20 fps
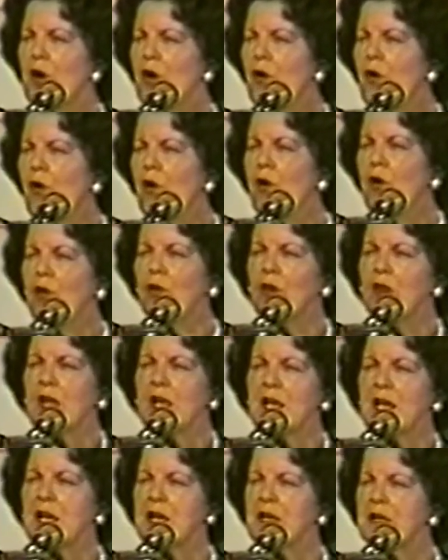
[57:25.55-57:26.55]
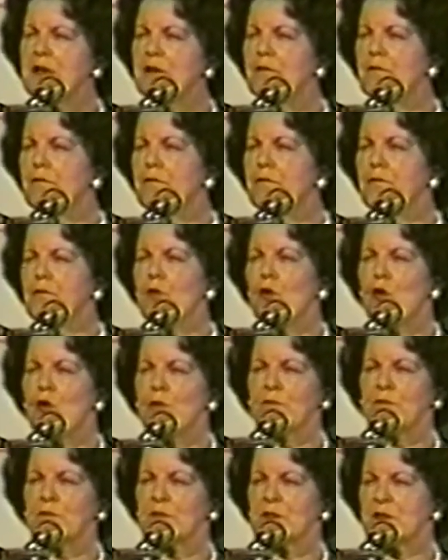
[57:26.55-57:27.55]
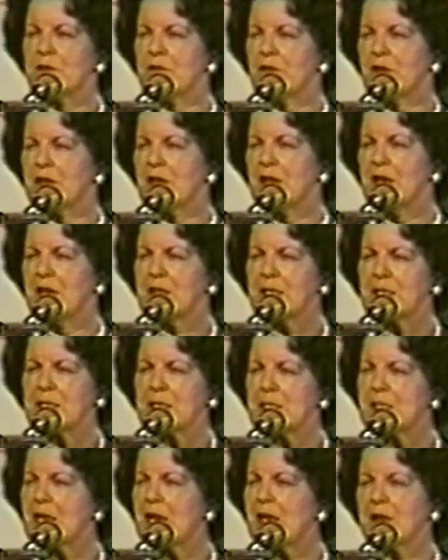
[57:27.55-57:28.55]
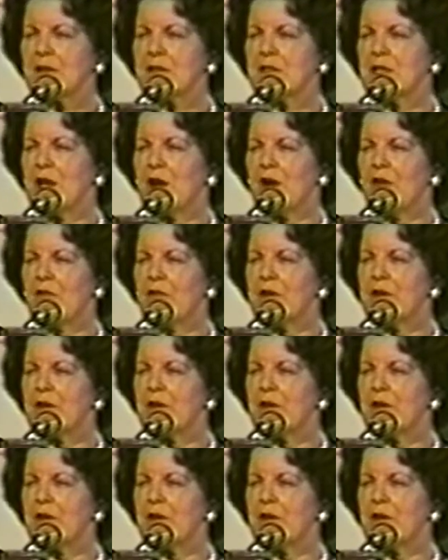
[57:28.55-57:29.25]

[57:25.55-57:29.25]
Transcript: All the hidden forms of it, the subtlety of it.